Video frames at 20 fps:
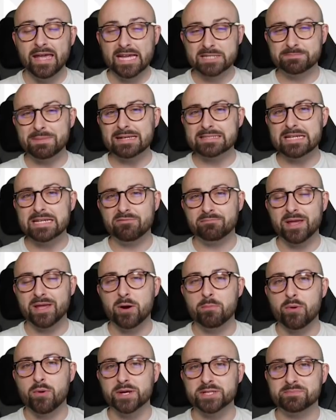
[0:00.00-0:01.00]
Expected
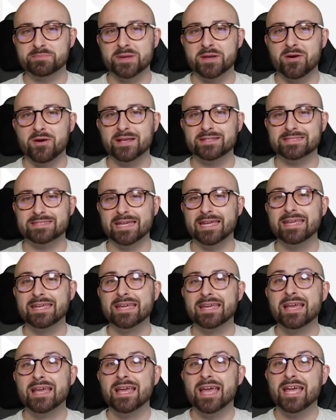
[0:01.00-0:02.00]
FPL points per
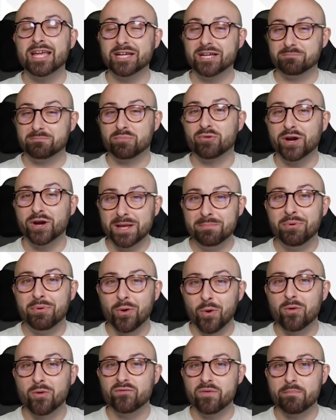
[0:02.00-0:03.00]
90, pretty
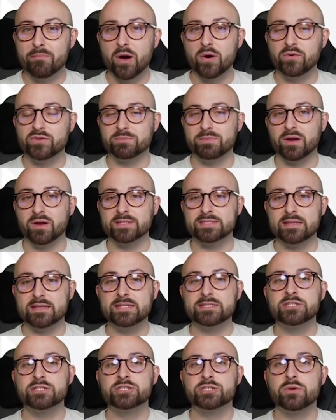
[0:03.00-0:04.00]
poor for both, to be honest, and
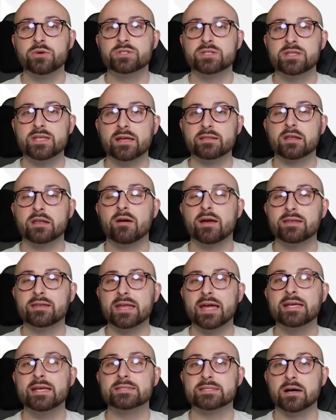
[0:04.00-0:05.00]
this is due to the underlying
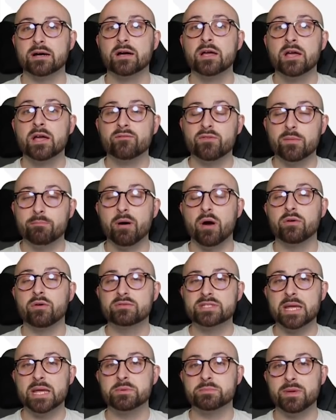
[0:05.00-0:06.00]
data for
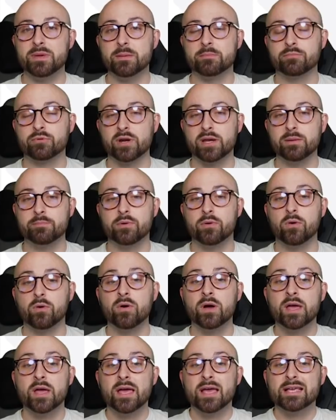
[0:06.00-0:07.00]
both teams being pretty
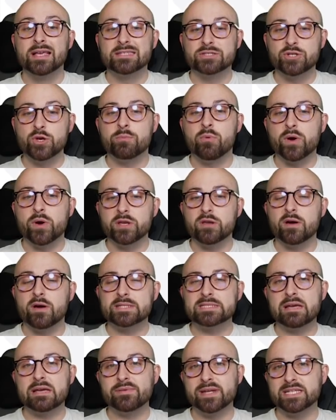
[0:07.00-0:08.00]
poor.
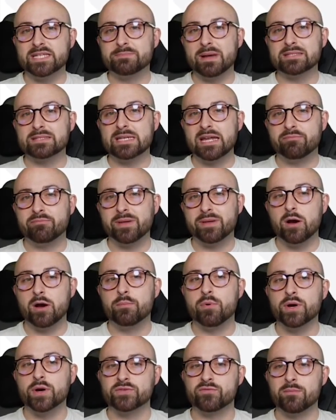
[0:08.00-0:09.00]
2.97 expected
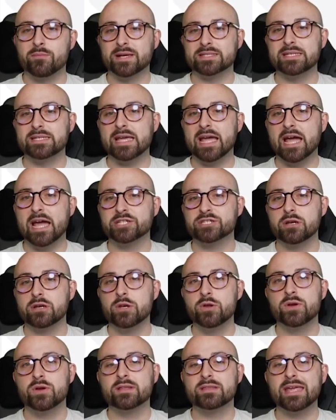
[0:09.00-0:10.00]
FPL points for Matty Cash.
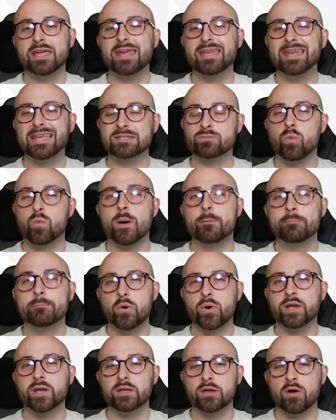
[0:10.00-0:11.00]
Luca Dean is
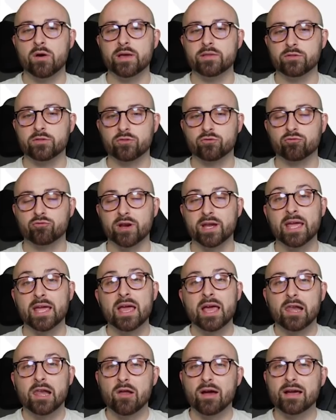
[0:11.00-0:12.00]
1.93.
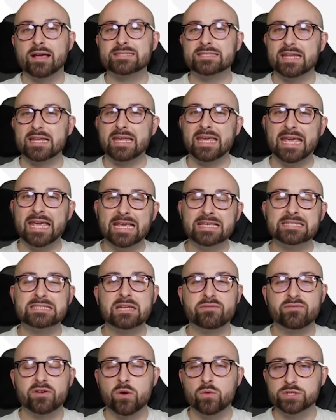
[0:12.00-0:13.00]
Like I said, it is
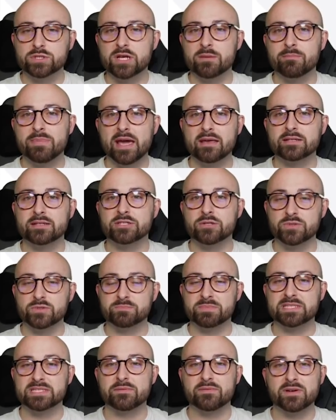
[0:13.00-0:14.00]
difficult to compare the two,
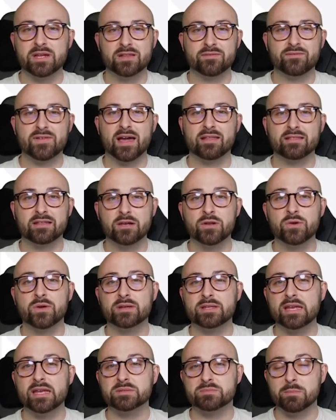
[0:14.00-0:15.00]
specifically the fact that
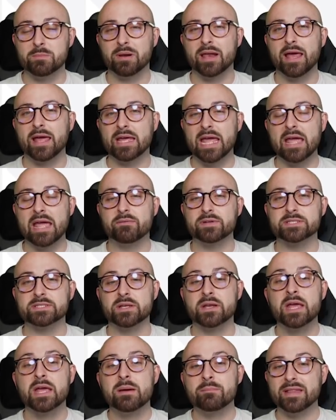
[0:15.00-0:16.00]
Luca Dean has been playing at
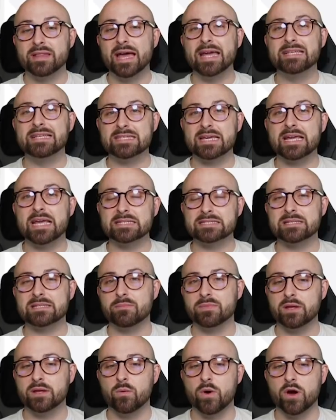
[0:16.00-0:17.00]
Everton, but that is, again,
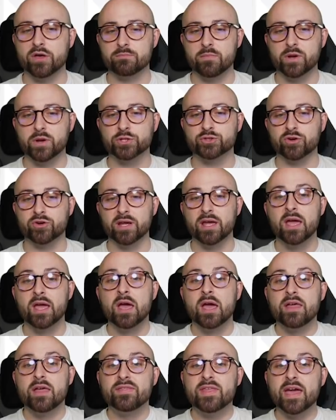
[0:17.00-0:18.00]
something worth monitoring.
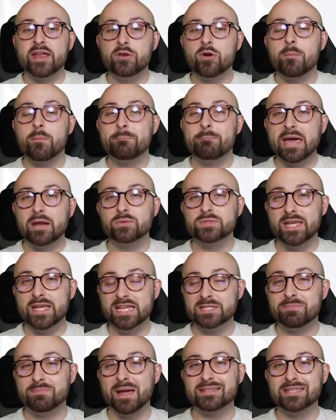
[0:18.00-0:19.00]
Their non-penalty
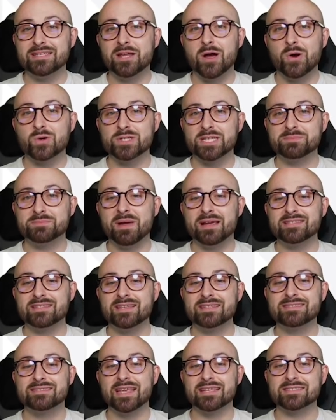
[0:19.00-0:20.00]
expected goals and
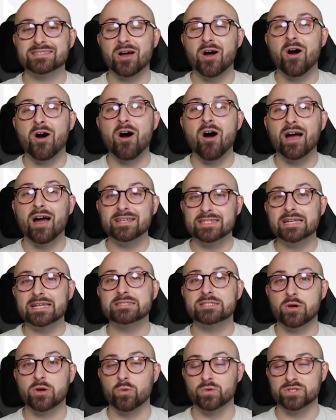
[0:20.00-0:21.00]
expected assists are
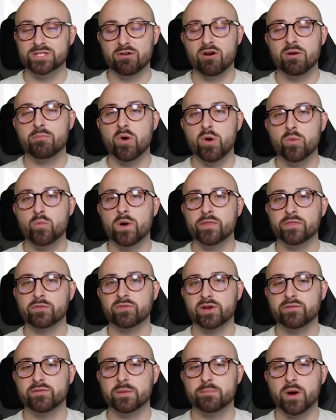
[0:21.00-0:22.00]
identical,
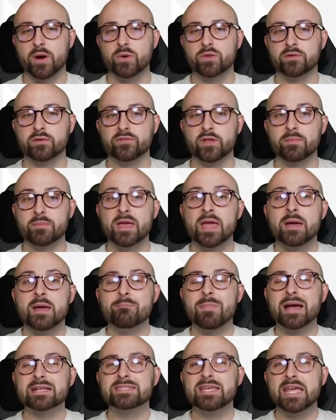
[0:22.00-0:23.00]
0.13 for the both of them.
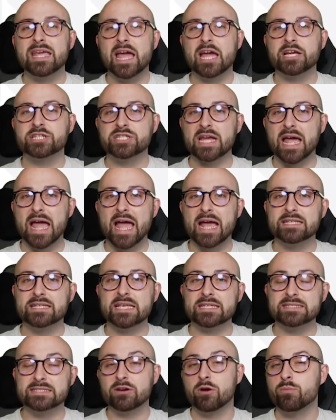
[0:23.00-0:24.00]
Matty Cash
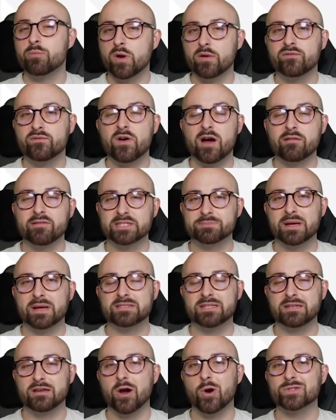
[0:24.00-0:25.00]
has 0.5
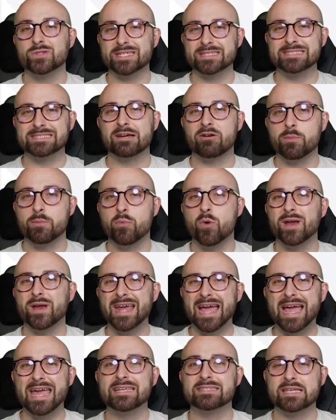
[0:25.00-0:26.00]
expected goals and
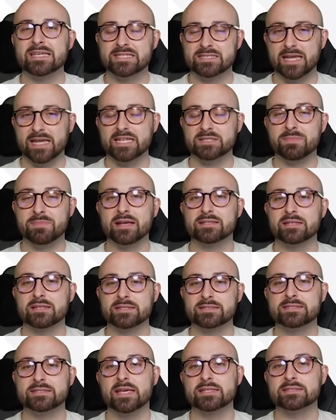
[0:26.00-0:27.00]
0.8 expected
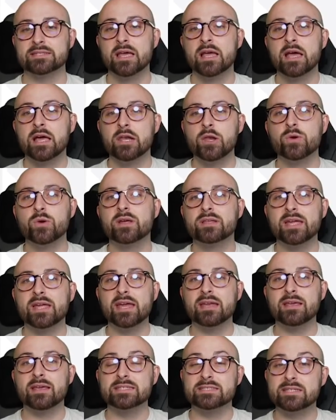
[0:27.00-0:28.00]
assists. Luca
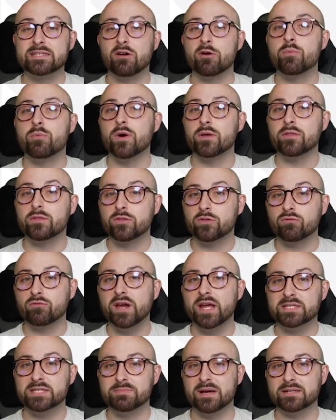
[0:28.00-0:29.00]
Dean is
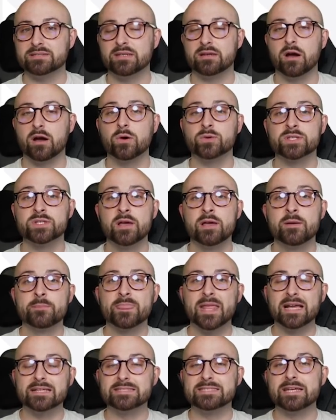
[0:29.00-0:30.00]
0.3 expected goals
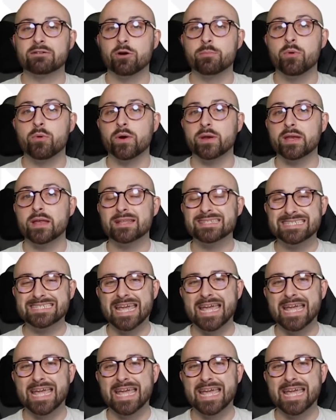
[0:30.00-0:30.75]
and 0.1